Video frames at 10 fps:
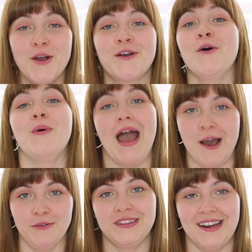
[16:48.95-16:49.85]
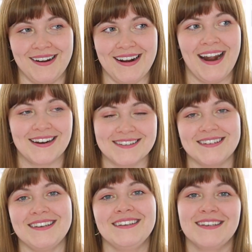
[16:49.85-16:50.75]
Go out there and
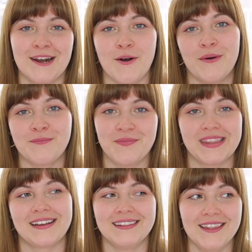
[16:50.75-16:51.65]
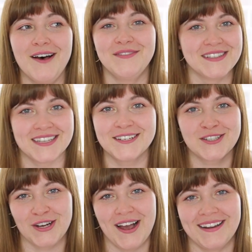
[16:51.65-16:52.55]
actually, you know, love the
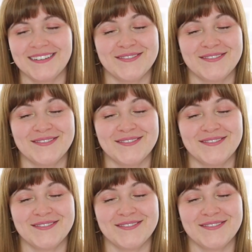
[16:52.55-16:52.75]
sunshine.